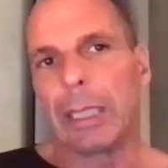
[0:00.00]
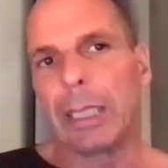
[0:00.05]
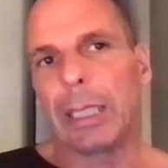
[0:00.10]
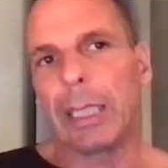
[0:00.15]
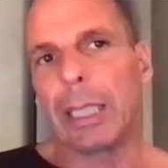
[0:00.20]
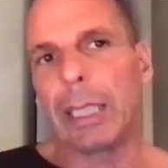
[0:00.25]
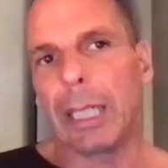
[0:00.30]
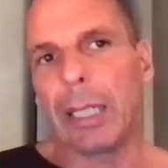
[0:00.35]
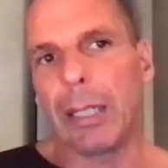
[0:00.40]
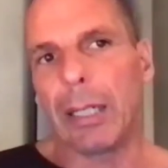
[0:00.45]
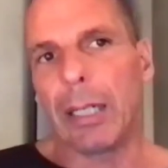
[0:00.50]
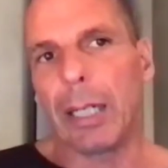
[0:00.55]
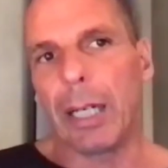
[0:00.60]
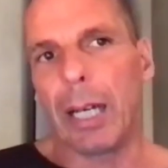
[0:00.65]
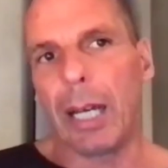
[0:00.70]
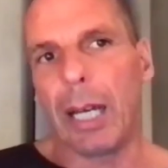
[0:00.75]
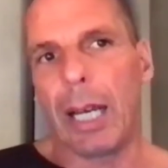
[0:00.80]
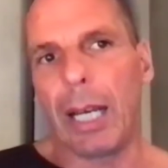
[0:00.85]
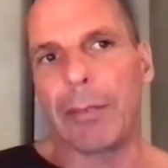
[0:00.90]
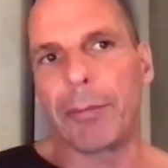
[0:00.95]

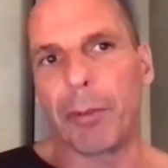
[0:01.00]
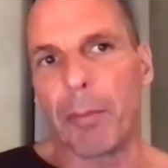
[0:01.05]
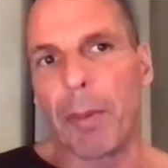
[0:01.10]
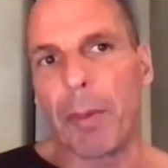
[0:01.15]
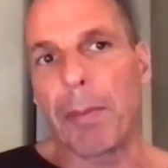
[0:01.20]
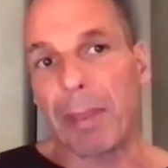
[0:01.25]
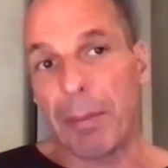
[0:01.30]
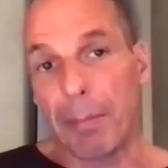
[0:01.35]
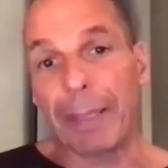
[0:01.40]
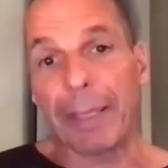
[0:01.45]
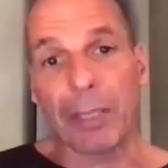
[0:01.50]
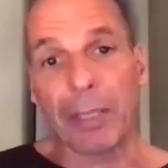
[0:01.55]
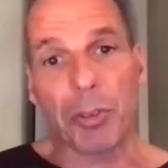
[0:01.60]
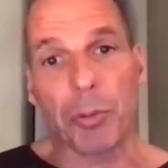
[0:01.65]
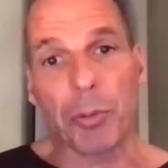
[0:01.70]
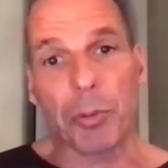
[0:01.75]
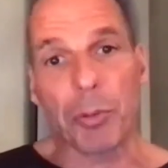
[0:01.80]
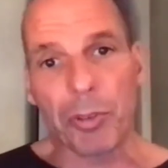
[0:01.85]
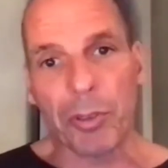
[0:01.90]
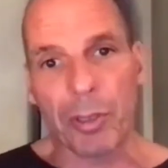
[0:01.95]
And for me, mathematics
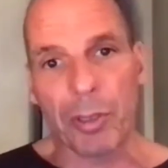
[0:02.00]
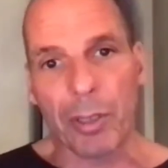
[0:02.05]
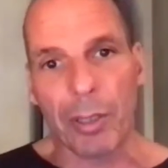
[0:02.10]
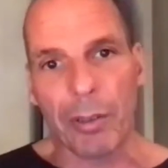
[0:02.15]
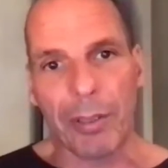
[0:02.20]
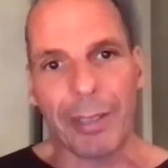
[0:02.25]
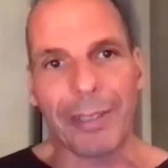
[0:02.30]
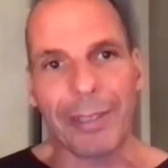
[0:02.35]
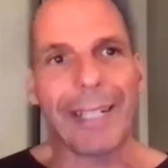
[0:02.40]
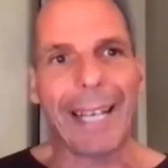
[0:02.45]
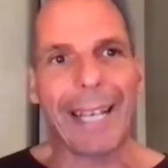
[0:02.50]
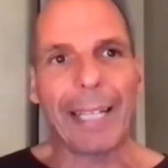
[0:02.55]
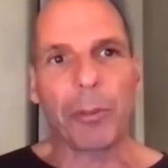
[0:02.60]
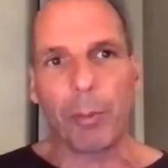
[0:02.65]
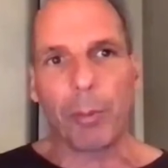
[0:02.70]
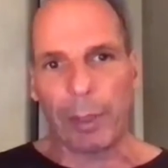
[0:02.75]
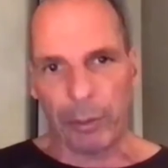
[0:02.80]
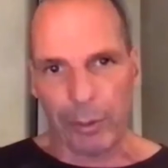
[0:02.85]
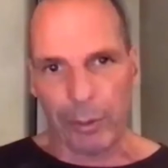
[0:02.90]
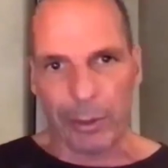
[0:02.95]
was the
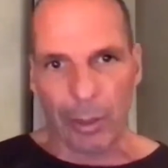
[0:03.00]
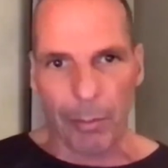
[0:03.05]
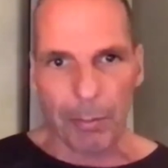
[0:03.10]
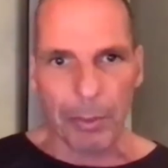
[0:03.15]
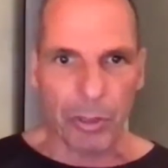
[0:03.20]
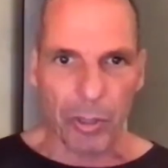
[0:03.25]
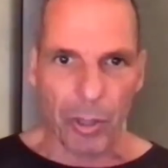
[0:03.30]
gateway to economics.